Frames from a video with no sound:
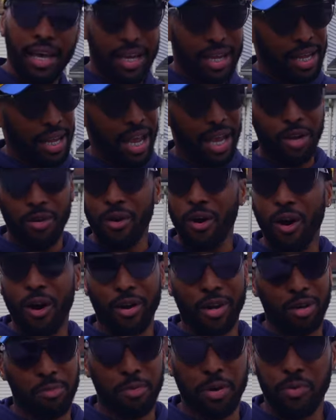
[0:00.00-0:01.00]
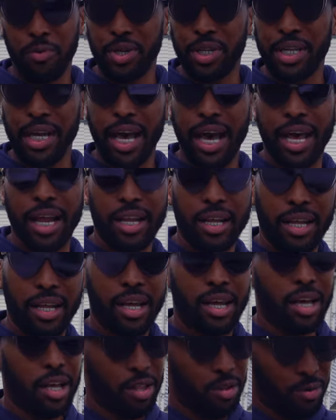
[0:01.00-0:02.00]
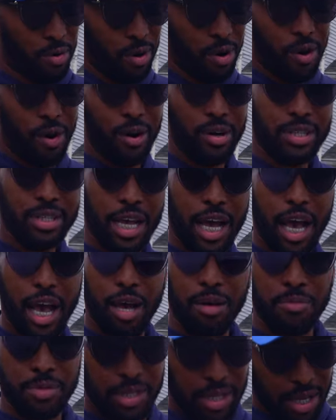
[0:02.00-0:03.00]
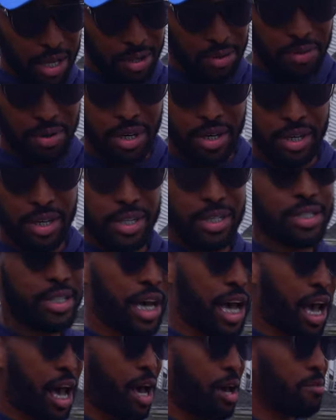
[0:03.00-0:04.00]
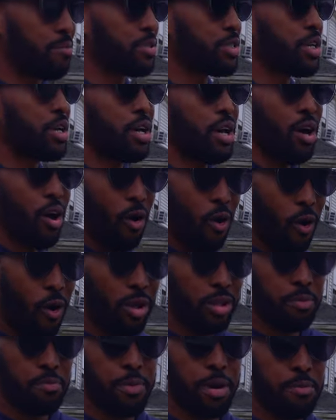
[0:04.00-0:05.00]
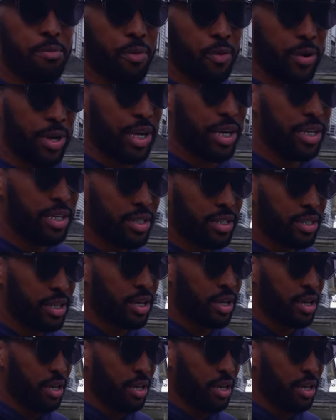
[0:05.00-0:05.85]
There ain't no argument with that. Through the hard times, through the good times, all the memories,